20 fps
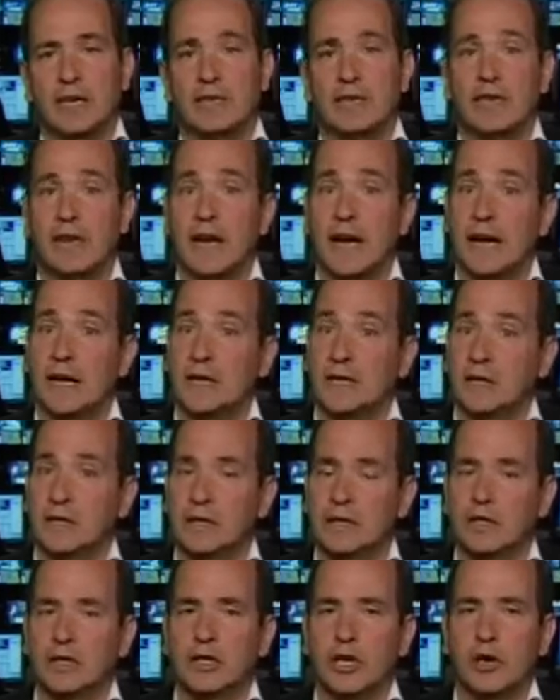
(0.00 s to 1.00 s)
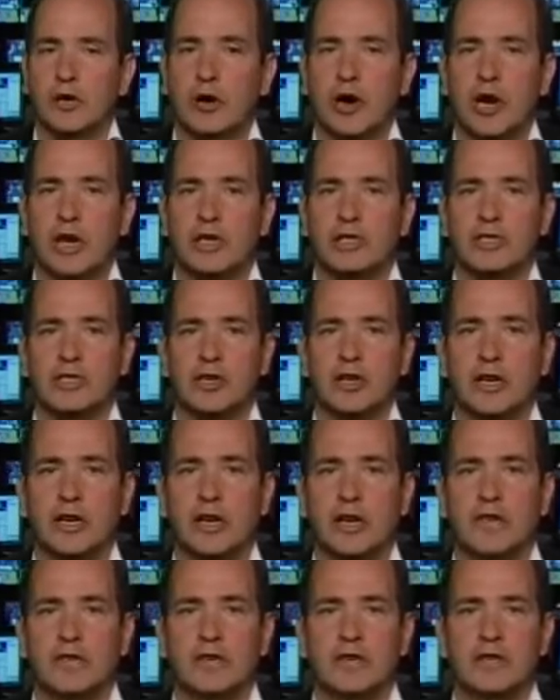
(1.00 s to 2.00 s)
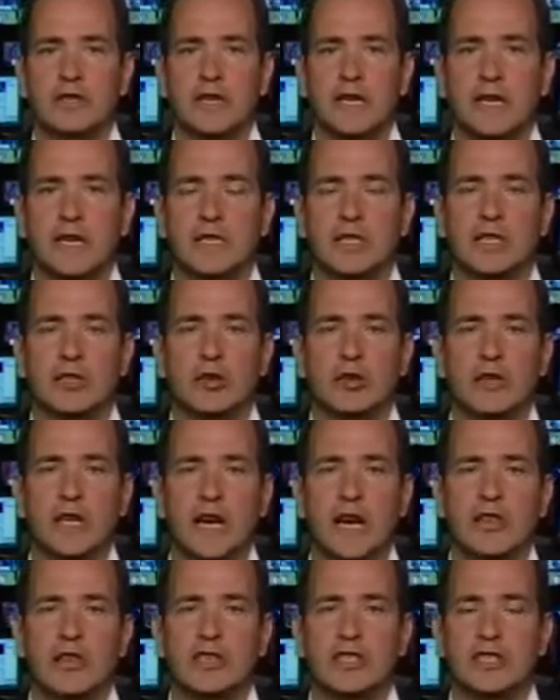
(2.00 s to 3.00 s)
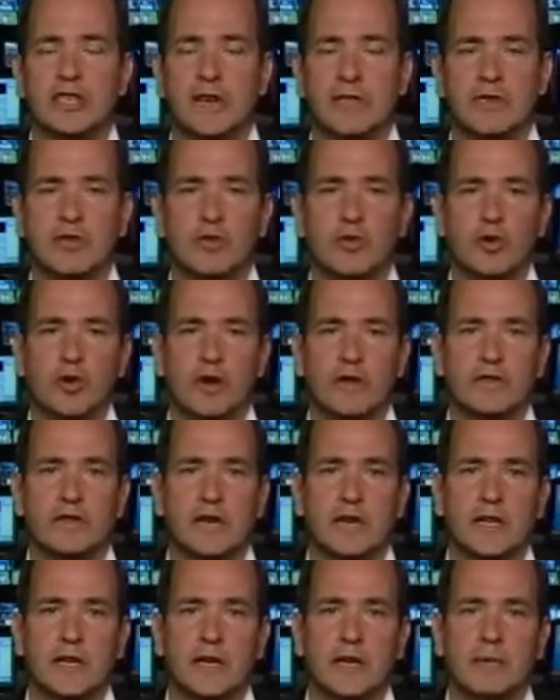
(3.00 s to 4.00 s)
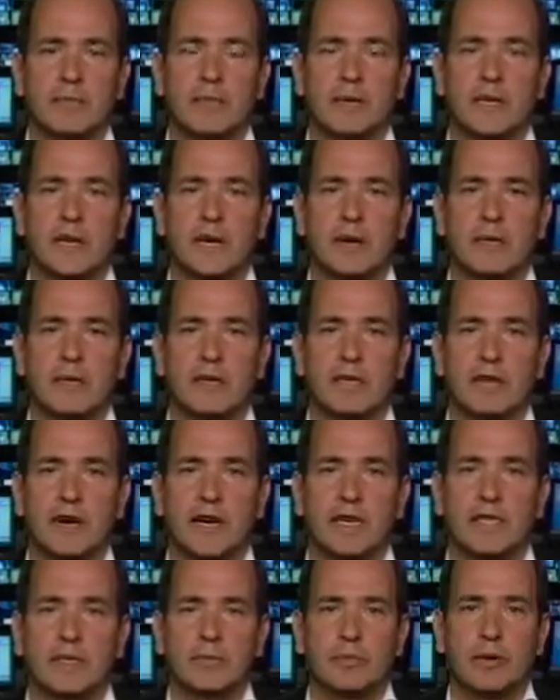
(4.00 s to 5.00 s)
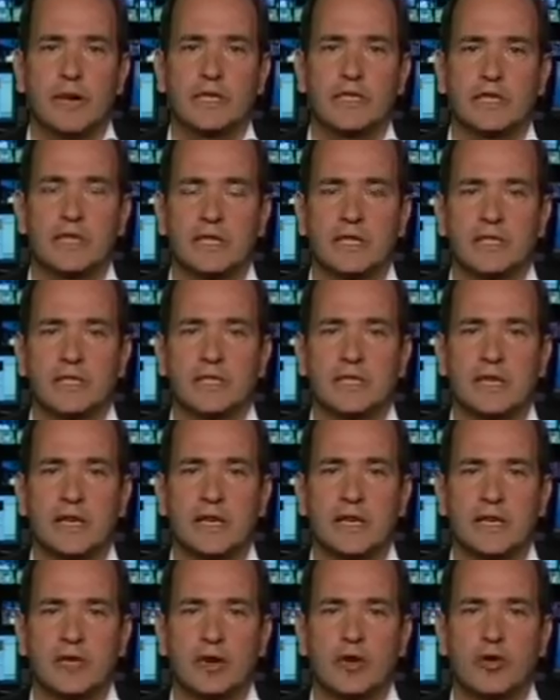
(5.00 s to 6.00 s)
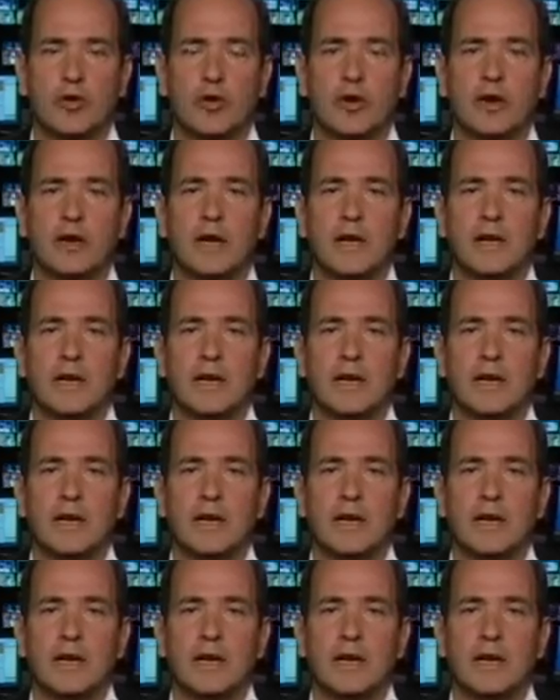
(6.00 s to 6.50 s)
In fact, a little-known Arkansas governor did, and two of the other seven dwarfs ended up becoming vice presidents, Gore